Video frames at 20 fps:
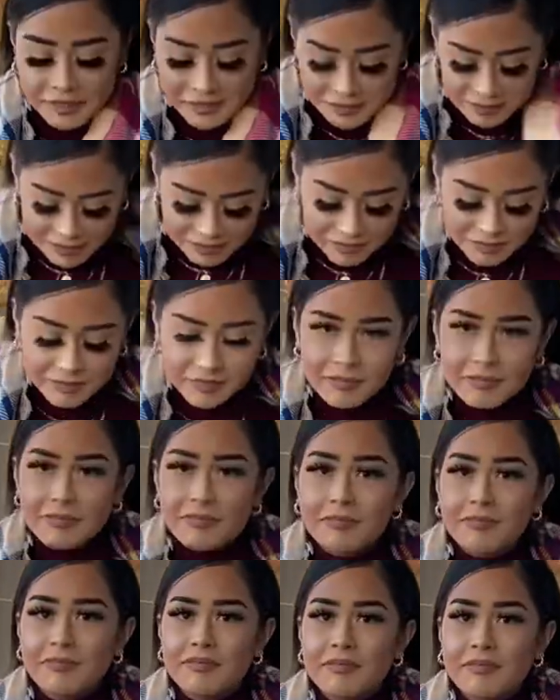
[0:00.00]
Okay,
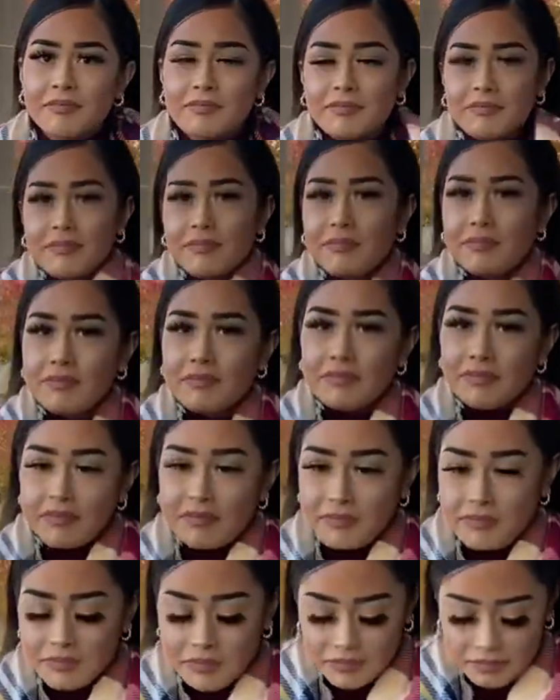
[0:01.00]
okay.
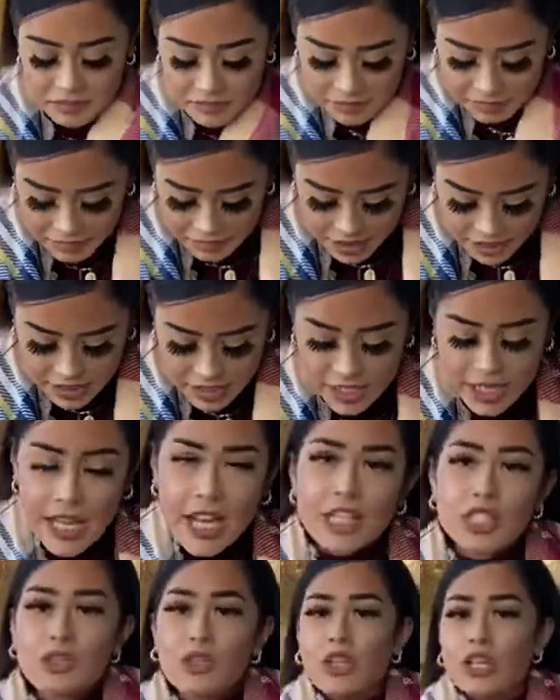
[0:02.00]
Yeah,
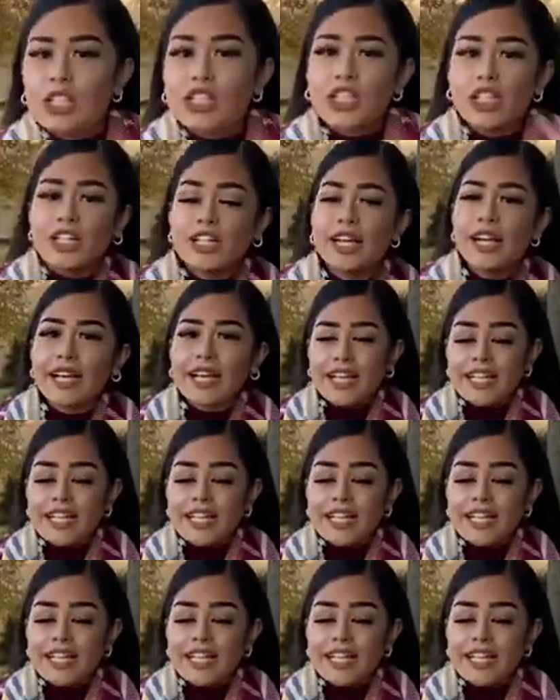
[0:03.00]
so the turtleneck